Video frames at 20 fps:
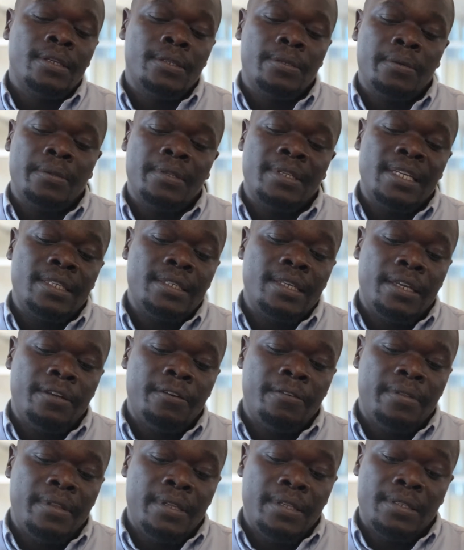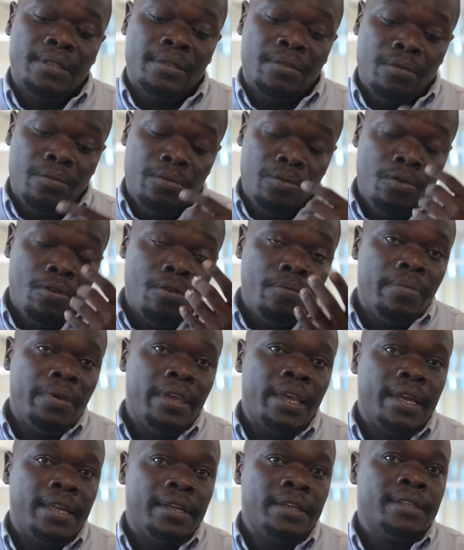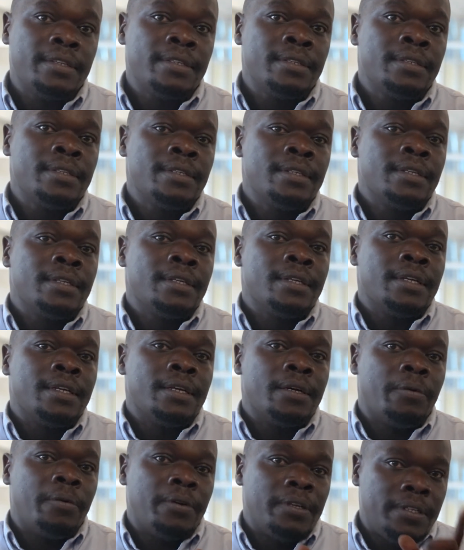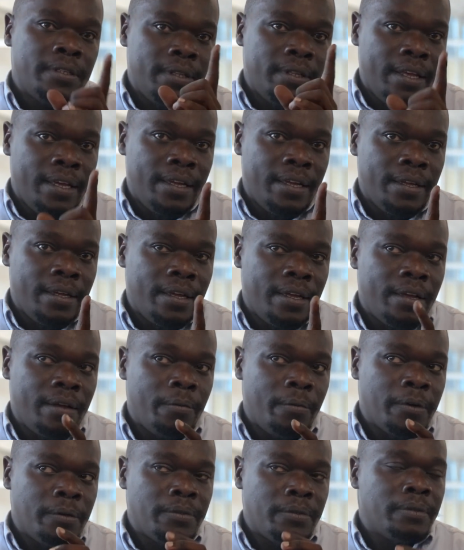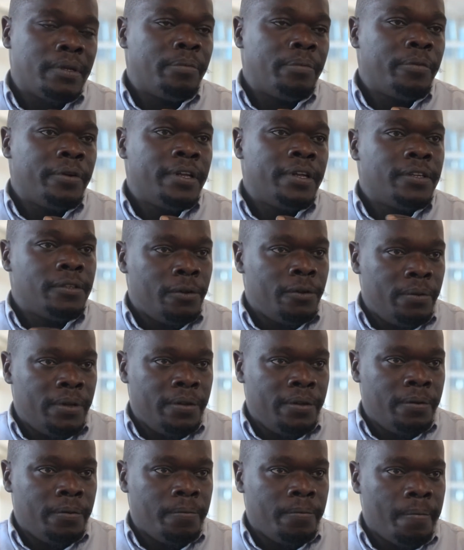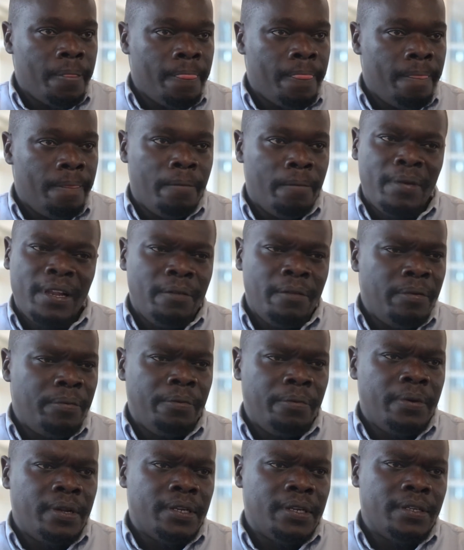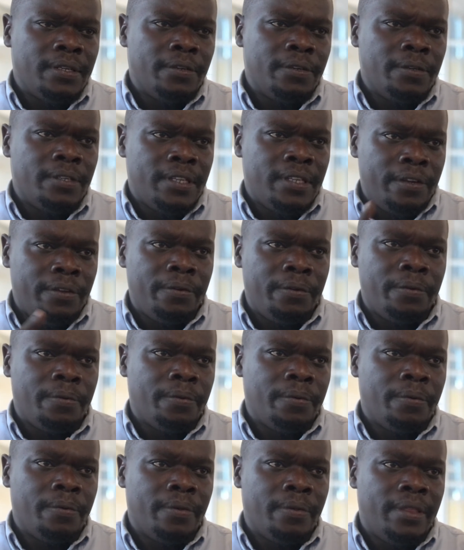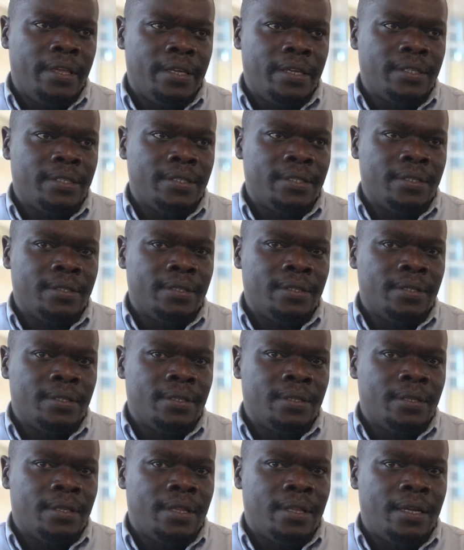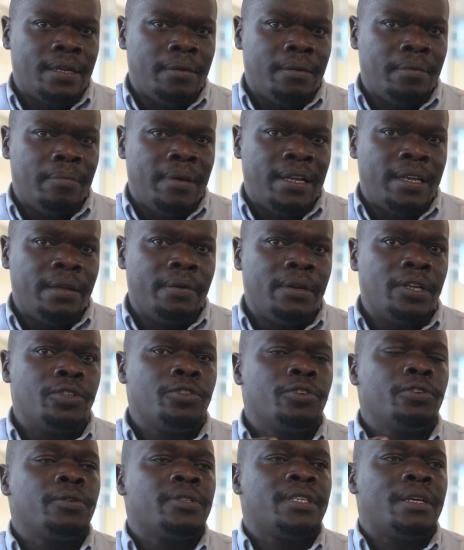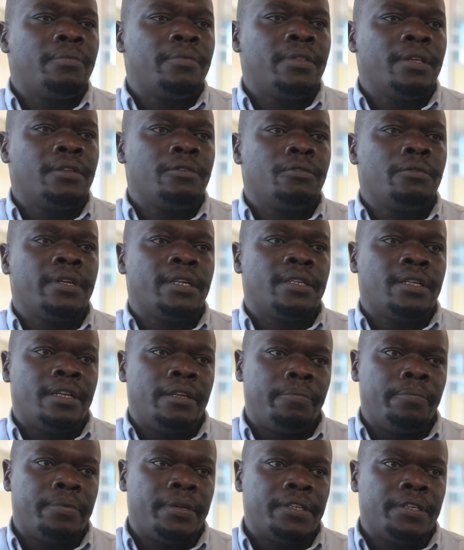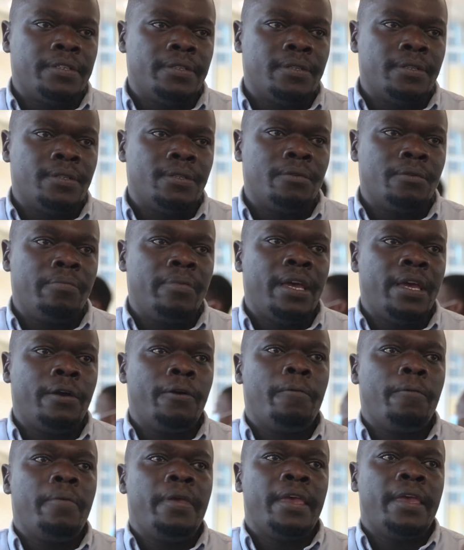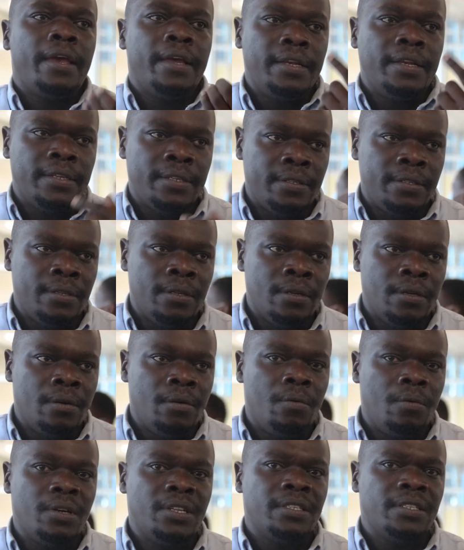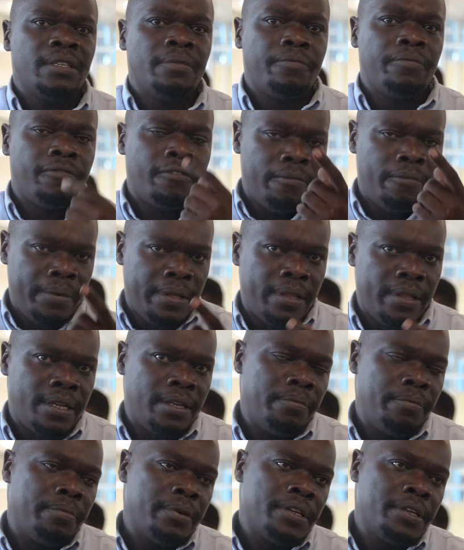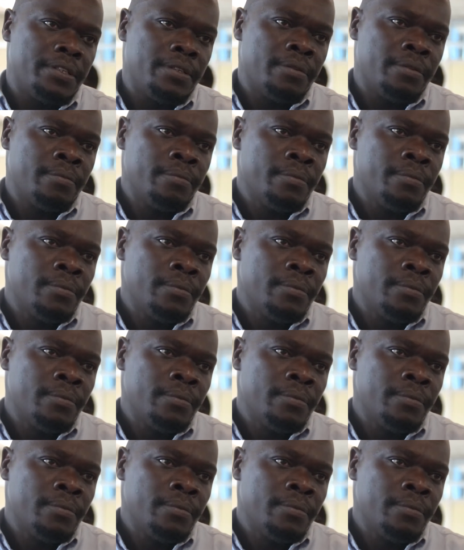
So such kind of things. So you go behind what somebody is showing you. Normally people will not tell you things but they will show you something to get an impression. So me, I go behind what is informing that impression.